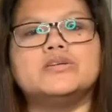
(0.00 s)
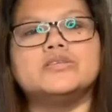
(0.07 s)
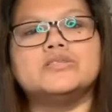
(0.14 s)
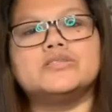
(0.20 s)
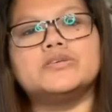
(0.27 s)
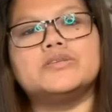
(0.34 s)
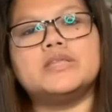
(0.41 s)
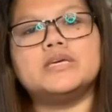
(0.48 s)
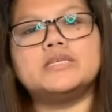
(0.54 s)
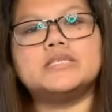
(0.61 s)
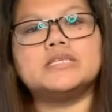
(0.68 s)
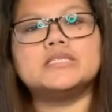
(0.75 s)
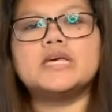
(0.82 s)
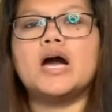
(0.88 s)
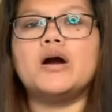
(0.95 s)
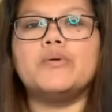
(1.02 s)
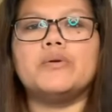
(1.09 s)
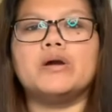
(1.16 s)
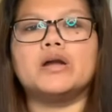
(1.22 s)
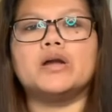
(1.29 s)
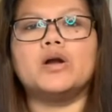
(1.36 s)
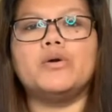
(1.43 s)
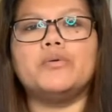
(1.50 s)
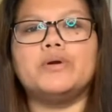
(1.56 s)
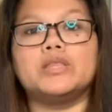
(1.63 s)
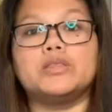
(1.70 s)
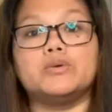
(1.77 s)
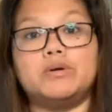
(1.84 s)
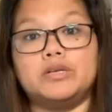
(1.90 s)
So this is how we are
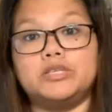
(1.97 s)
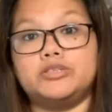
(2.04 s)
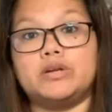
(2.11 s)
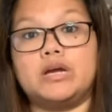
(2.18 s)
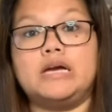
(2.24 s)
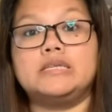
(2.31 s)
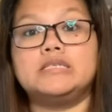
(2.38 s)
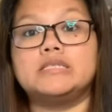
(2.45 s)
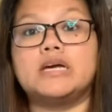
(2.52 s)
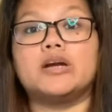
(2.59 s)
going to address